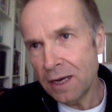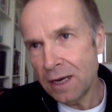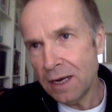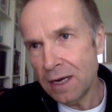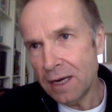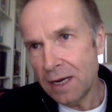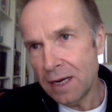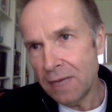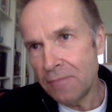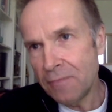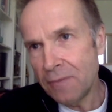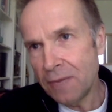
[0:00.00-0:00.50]

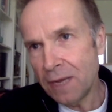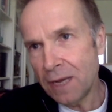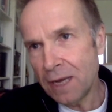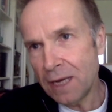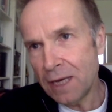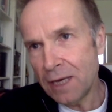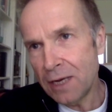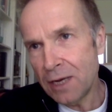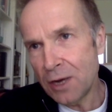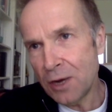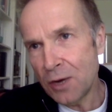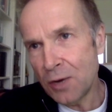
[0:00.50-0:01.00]

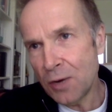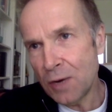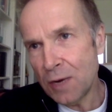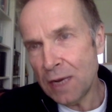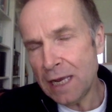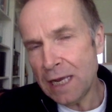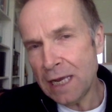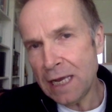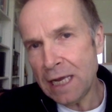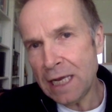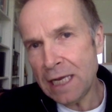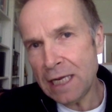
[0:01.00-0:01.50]
You know,
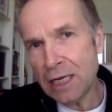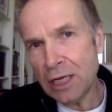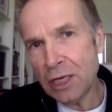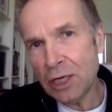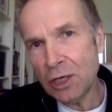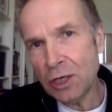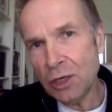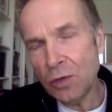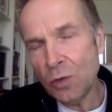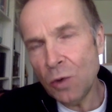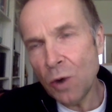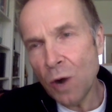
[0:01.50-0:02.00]

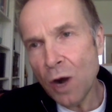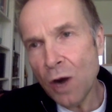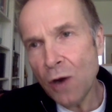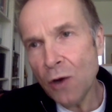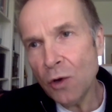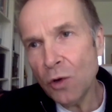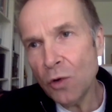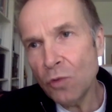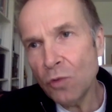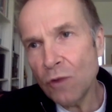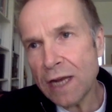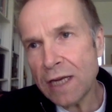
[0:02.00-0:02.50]
you are
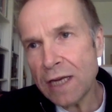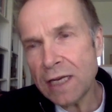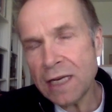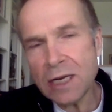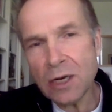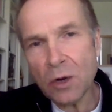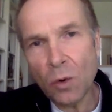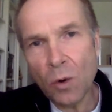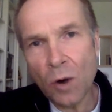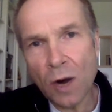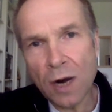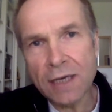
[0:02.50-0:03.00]
already
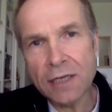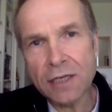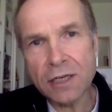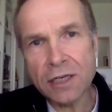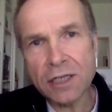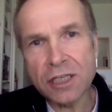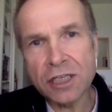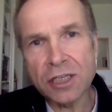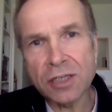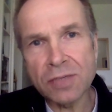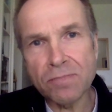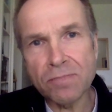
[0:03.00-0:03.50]
quite
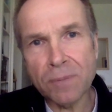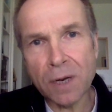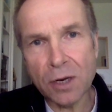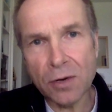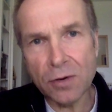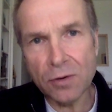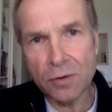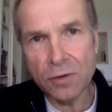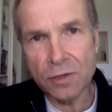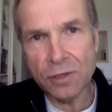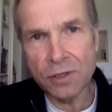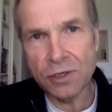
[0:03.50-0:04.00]

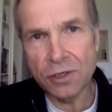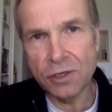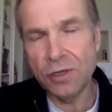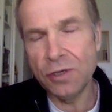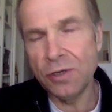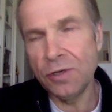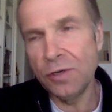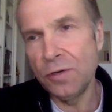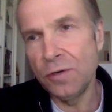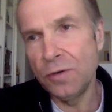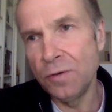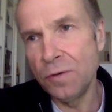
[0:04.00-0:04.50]
exposed
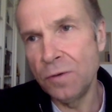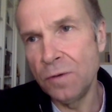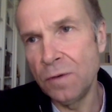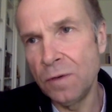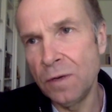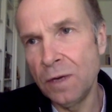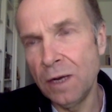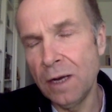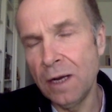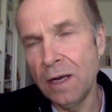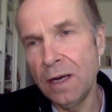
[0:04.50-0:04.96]
to